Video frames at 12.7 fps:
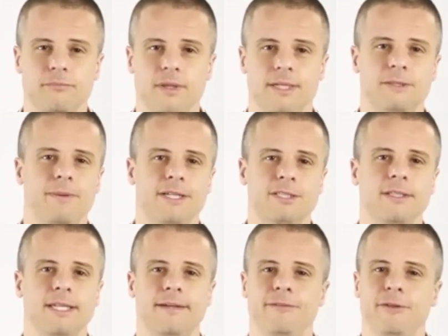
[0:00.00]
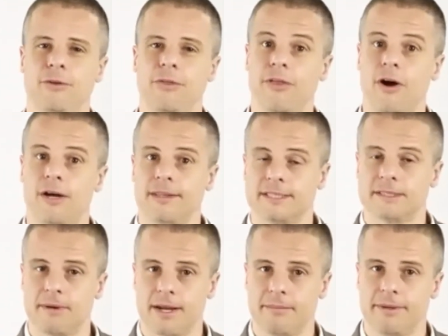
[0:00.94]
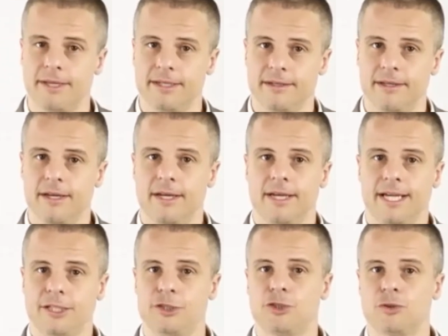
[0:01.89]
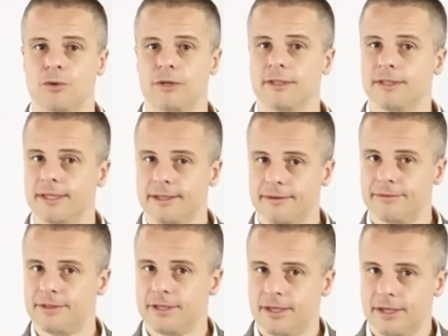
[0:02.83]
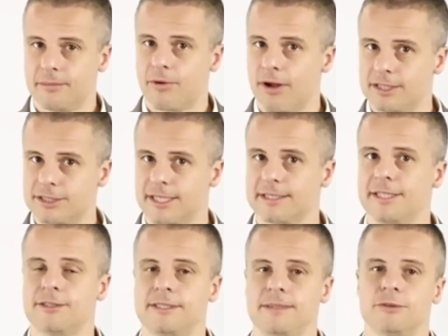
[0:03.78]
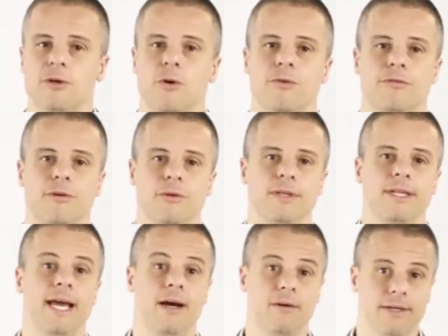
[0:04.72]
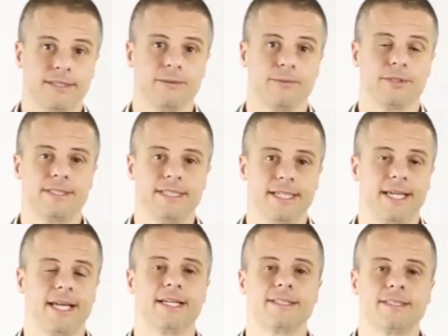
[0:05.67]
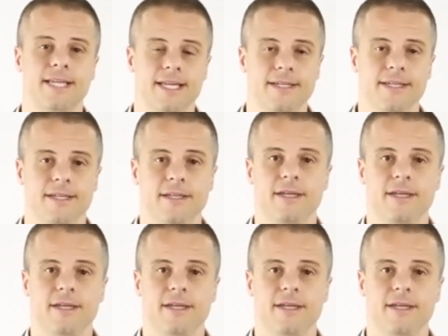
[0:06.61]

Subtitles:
especially if you thought this might have been a short-lived project that your team was going through, and now as we're seeing it get extended,